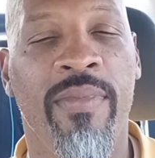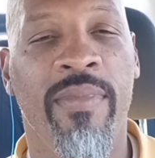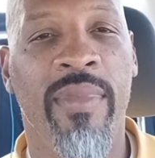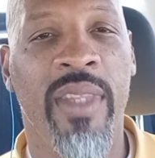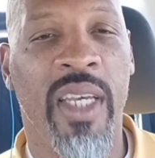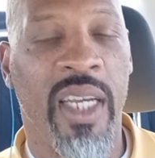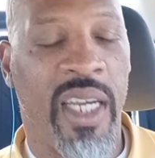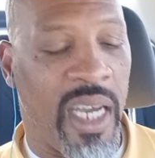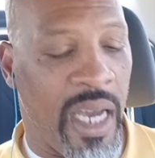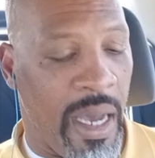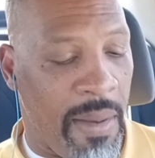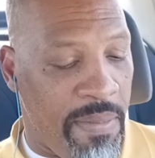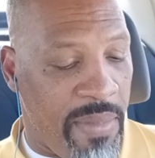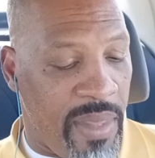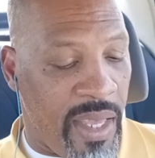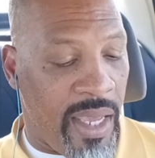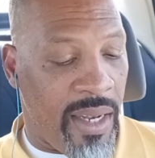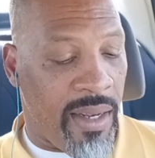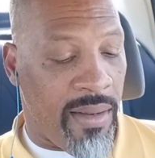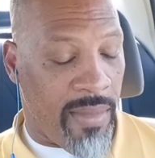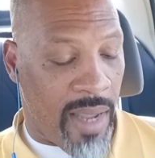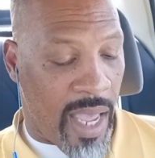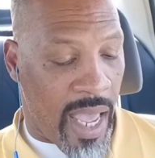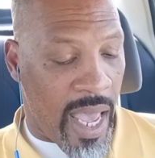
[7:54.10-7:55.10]
The cup
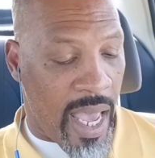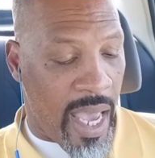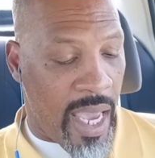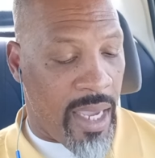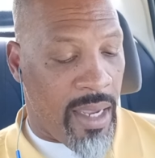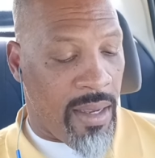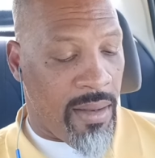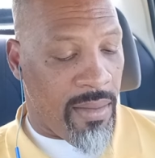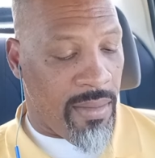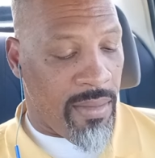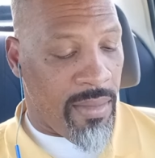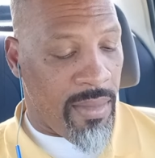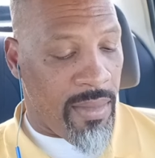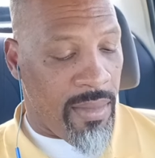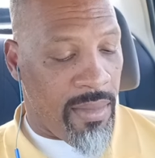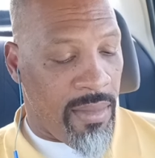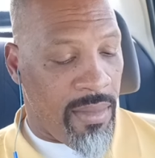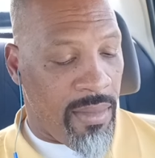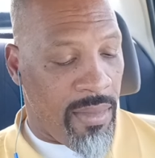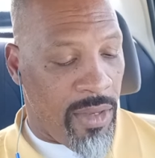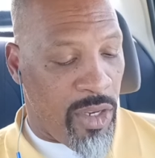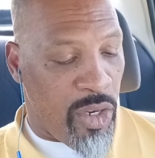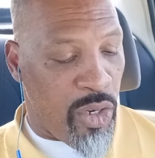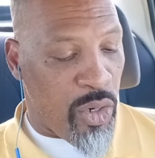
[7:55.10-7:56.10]
that I,
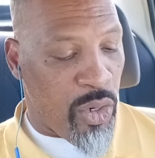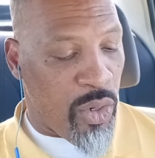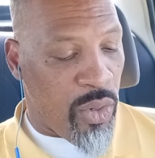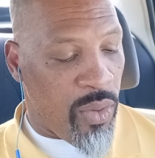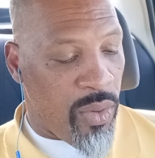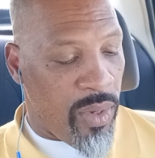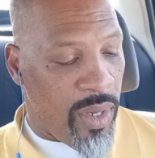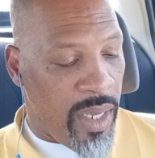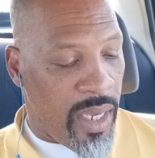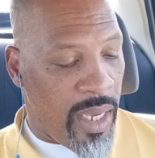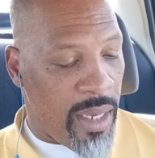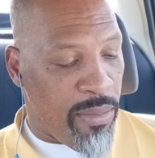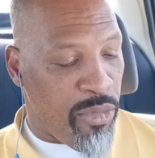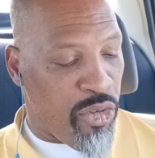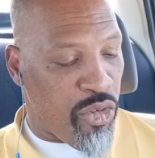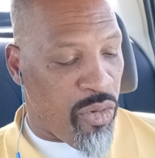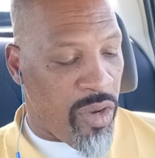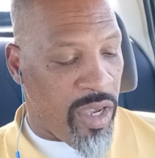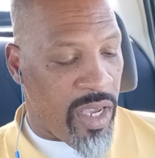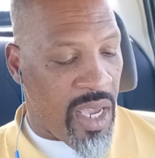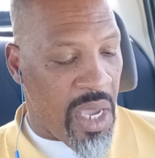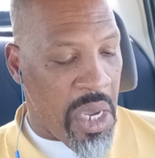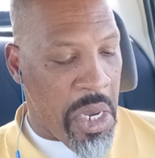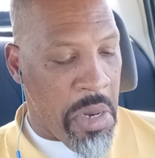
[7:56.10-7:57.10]
you know, am
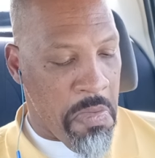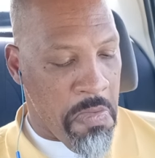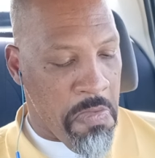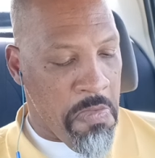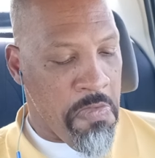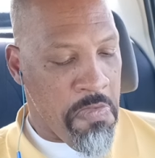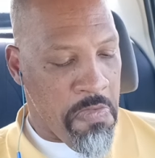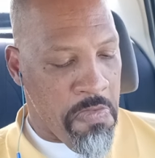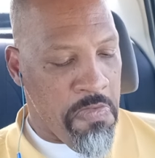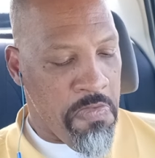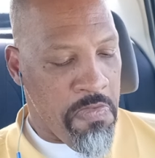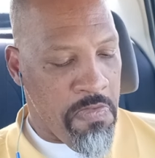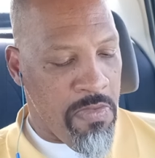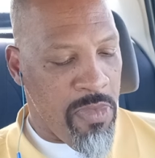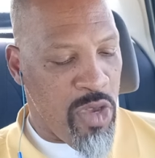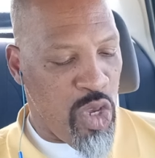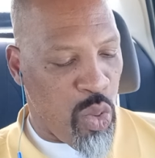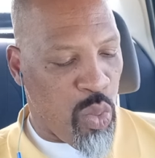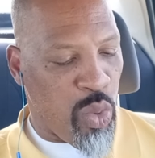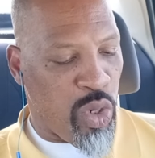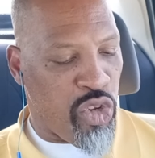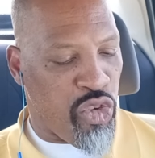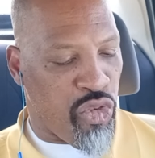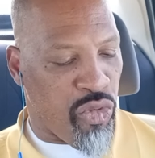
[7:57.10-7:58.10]
drinking, you
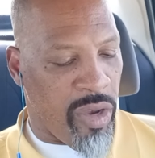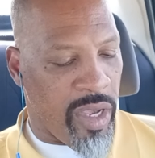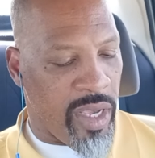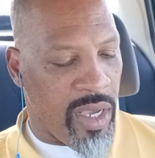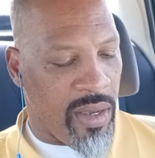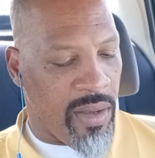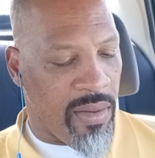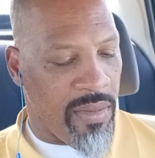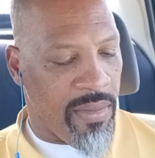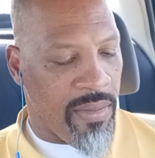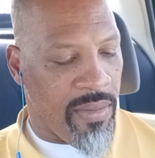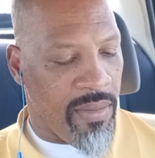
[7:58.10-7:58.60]
will drink.